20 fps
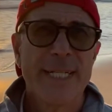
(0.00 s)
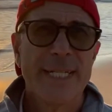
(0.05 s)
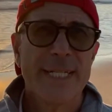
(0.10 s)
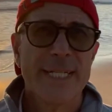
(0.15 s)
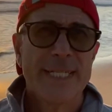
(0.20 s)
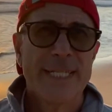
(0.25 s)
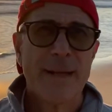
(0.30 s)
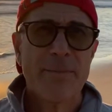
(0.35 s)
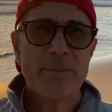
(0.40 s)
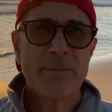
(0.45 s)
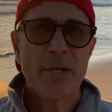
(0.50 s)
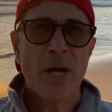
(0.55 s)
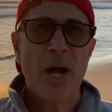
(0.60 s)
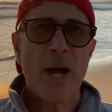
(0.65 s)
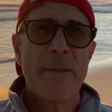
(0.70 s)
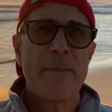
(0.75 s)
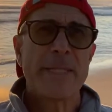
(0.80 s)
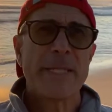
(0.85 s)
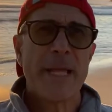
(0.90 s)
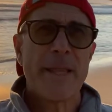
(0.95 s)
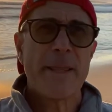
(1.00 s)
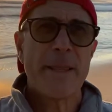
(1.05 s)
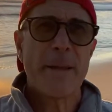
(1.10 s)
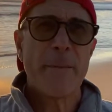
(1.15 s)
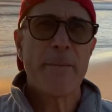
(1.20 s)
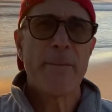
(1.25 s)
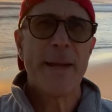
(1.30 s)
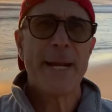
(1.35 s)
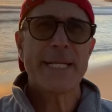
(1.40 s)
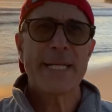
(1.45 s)
sometimes the
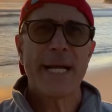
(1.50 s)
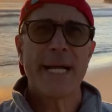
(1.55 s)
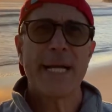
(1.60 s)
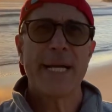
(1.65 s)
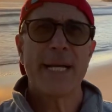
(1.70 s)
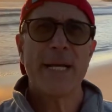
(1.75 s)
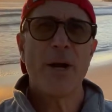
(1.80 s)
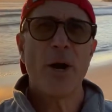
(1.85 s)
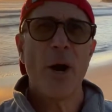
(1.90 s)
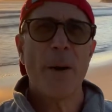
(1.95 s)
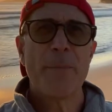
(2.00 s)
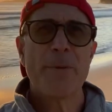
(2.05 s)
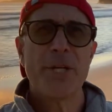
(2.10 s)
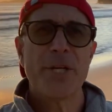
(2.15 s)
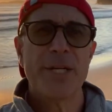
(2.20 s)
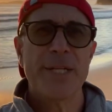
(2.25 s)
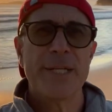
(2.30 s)
better option